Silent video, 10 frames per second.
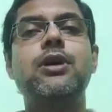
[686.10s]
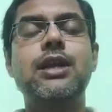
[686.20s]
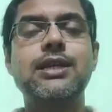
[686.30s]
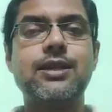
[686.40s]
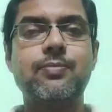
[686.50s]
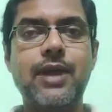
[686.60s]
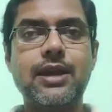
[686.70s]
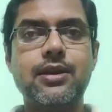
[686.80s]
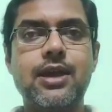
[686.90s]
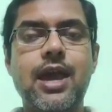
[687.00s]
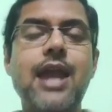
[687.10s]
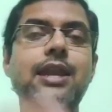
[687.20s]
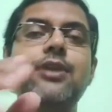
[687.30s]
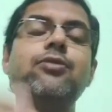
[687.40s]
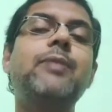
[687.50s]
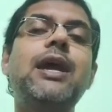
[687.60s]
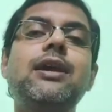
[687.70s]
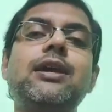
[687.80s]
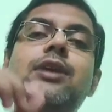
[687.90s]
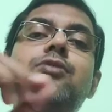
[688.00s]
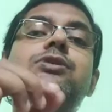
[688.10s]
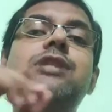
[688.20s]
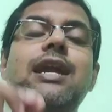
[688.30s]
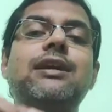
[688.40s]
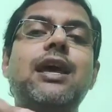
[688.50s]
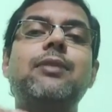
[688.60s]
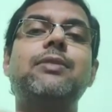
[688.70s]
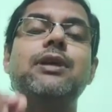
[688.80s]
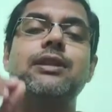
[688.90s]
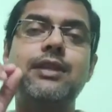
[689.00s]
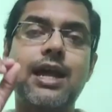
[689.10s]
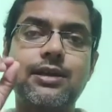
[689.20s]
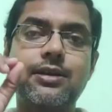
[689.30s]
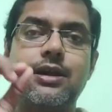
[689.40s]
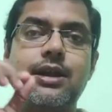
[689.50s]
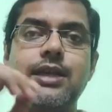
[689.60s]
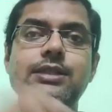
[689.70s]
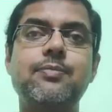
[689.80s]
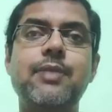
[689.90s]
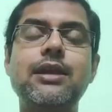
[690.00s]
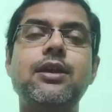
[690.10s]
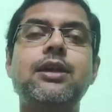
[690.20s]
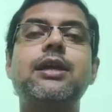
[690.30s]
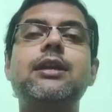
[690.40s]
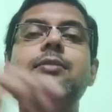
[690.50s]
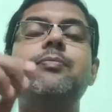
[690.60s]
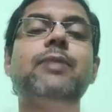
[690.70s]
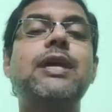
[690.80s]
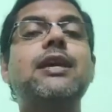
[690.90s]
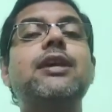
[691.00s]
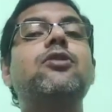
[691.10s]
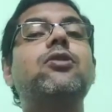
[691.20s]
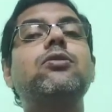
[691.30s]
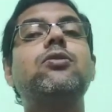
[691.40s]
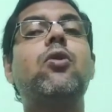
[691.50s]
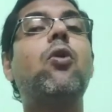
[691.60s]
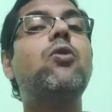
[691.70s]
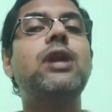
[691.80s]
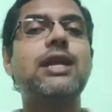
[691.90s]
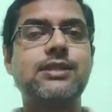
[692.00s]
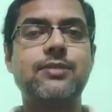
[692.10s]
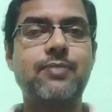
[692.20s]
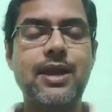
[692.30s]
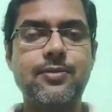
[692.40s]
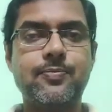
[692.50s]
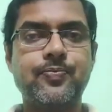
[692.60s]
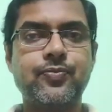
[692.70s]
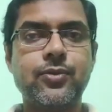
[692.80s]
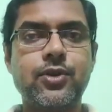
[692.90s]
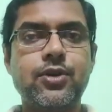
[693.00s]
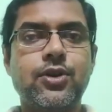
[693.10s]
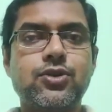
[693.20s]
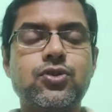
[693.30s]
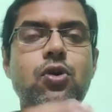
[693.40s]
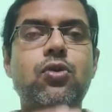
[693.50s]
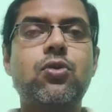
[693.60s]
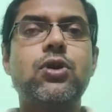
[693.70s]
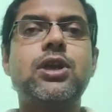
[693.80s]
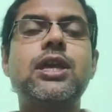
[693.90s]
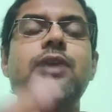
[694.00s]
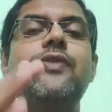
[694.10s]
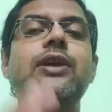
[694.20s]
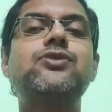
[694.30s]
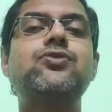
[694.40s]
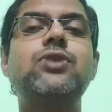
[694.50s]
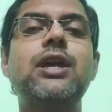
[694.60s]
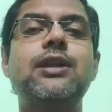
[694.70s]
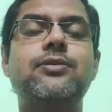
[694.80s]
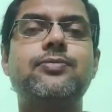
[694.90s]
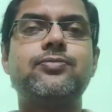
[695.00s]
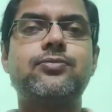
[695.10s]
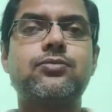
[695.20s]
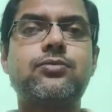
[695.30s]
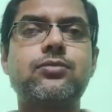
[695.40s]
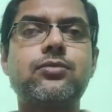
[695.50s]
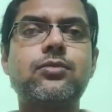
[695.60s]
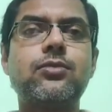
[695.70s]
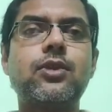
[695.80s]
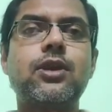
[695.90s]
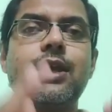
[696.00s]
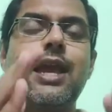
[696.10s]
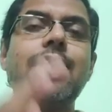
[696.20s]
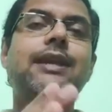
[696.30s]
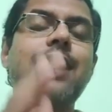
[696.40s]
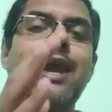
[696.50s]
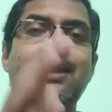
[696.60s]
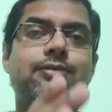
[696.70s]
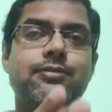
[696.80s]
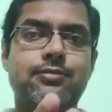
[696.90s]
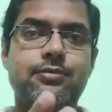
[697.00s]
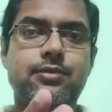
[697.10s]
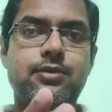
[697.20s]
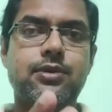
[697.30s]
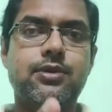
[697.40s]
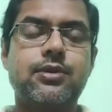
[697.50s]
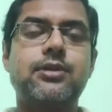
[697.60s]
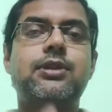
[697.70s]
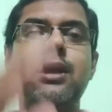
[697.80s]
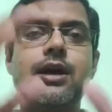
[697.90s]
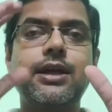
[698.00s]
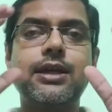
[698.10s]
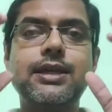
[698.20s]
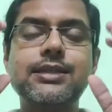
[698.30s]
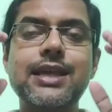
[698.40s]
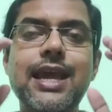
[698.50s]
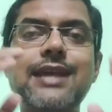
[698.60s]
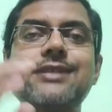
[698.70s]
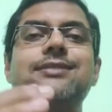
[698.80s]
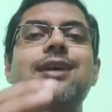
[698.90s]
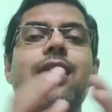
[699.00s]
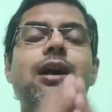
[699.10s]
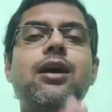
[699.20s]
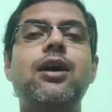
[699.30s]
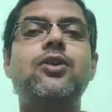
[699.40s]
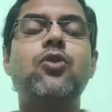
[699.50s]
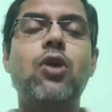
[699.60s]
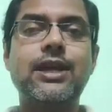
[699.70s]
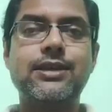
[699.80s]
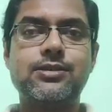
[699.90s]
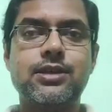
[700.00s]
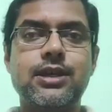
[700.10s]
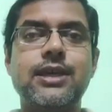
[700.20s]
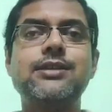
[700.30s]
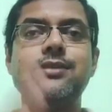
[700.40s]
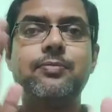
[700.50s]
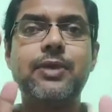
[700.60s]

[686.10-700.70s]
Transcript: lesson plan, and you may use that type lesson plan in making your own lesson plan. So if a student can get his extra knowledge, if